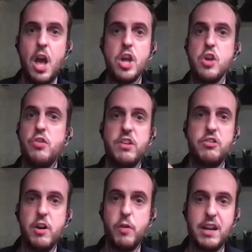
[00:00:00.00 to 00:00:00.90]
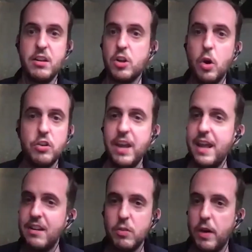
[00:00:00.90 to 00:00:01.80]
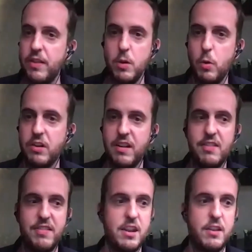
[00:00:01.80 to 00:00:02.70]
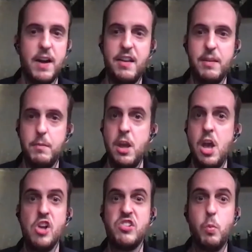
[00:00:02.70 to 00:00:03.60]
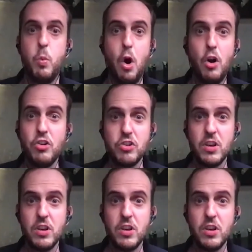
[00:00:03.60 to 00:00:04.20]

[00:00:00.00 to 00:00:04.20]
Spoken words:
user-generated content, whether you want to incentivize them to watch